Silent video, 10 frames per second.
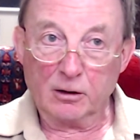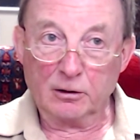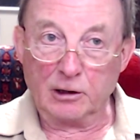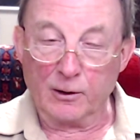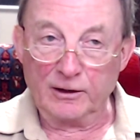
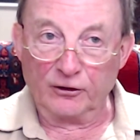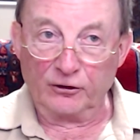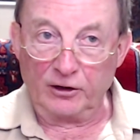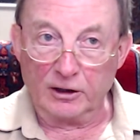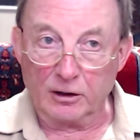going to
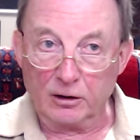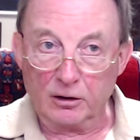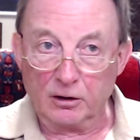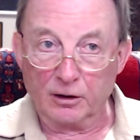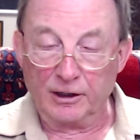see
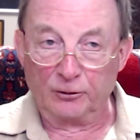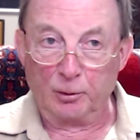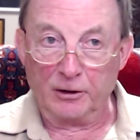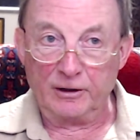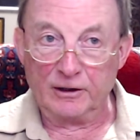an
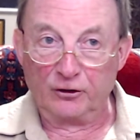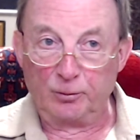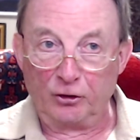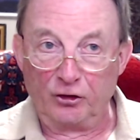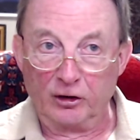experienced
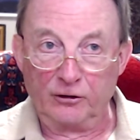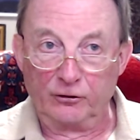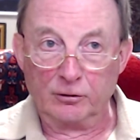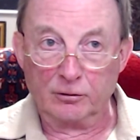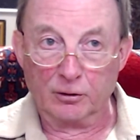specialist who
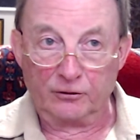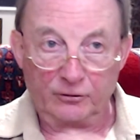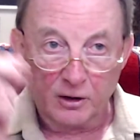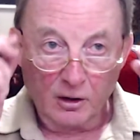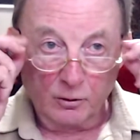looks
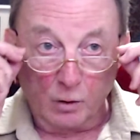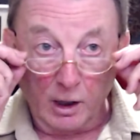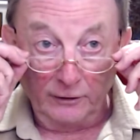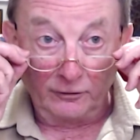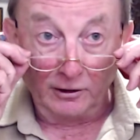
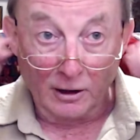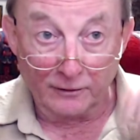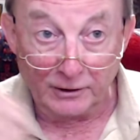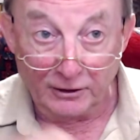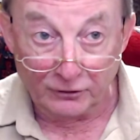wisely over
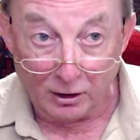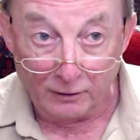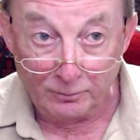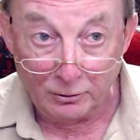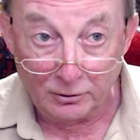his
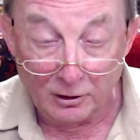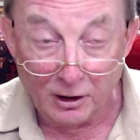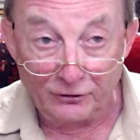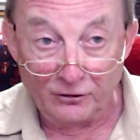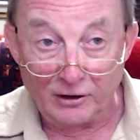half-moon
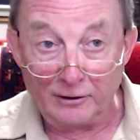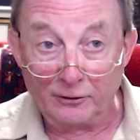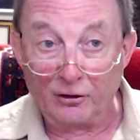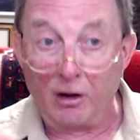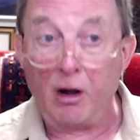glasses at you and
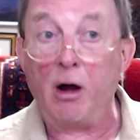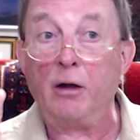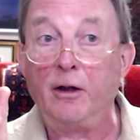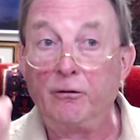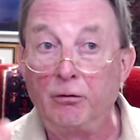
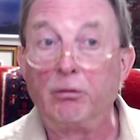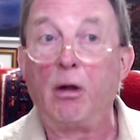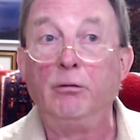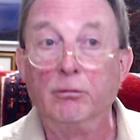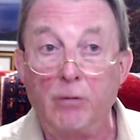says,
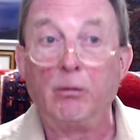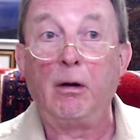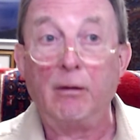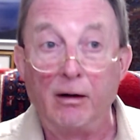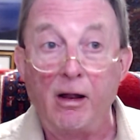
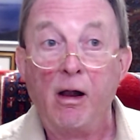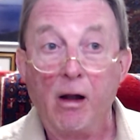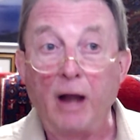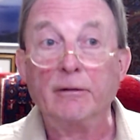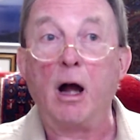yes,
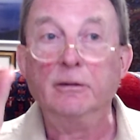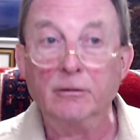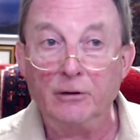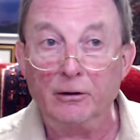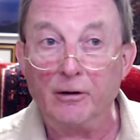I can
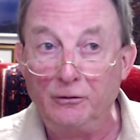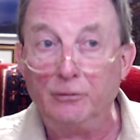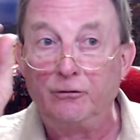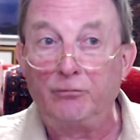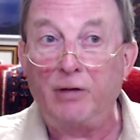kill you to
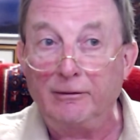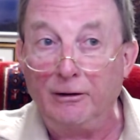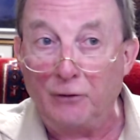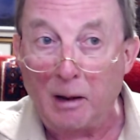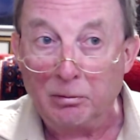take these
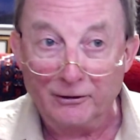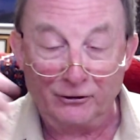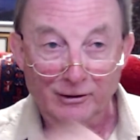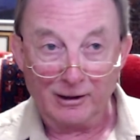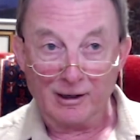tablets?
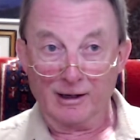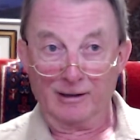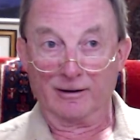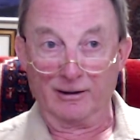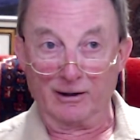
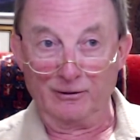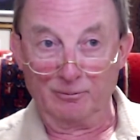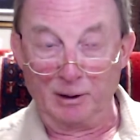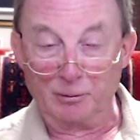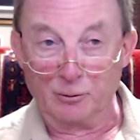And
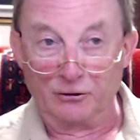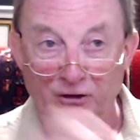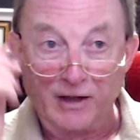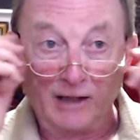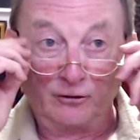people would say
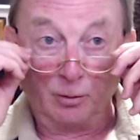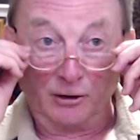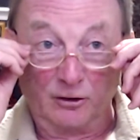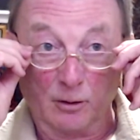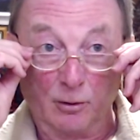that's a
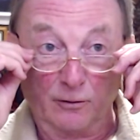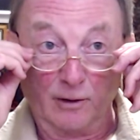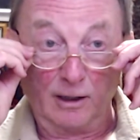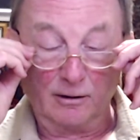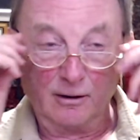placebo
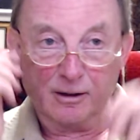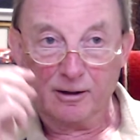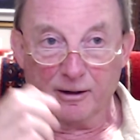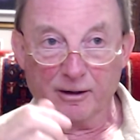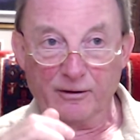effect.
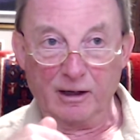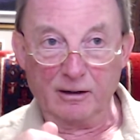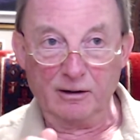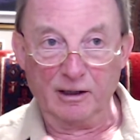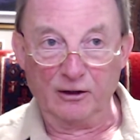Then
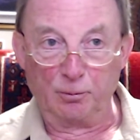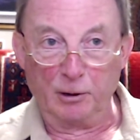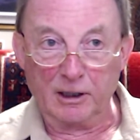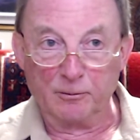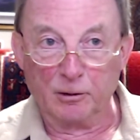is being
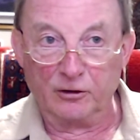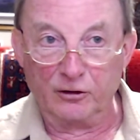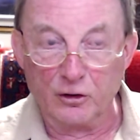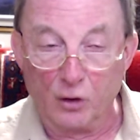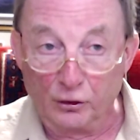admitted into
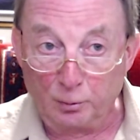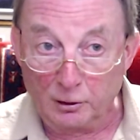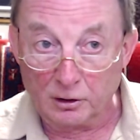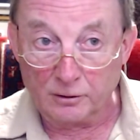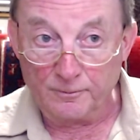hospital